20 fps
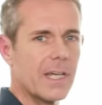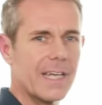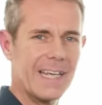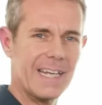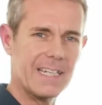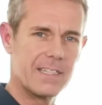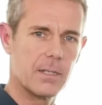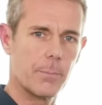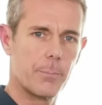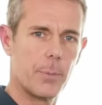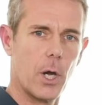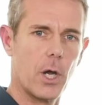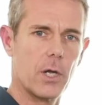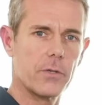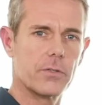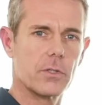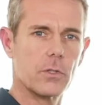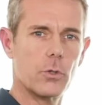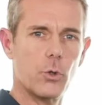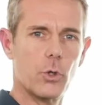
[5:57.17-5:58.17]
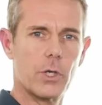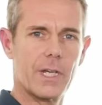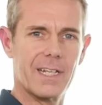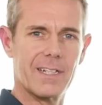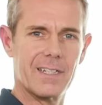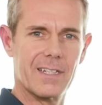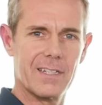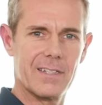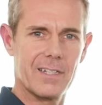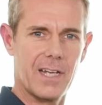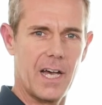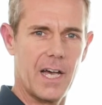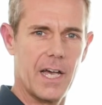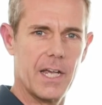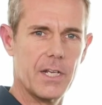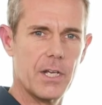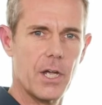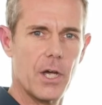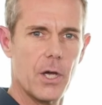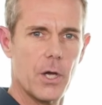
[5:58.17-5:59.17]
it's a person who can
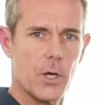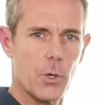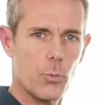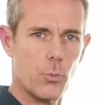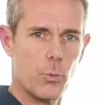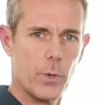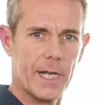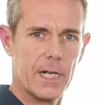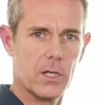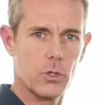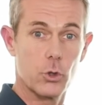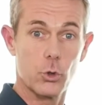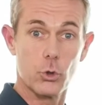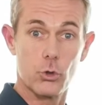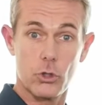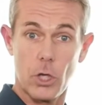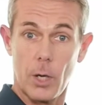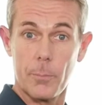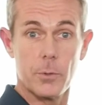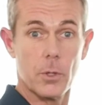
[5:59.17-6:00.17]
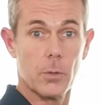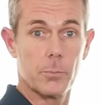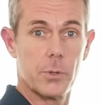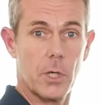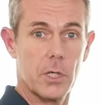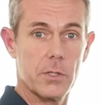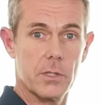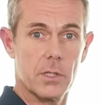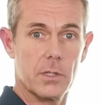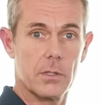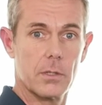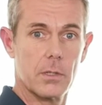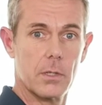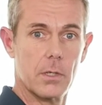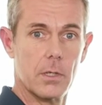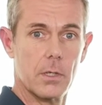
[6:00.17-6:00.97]
decide whether to stop your project.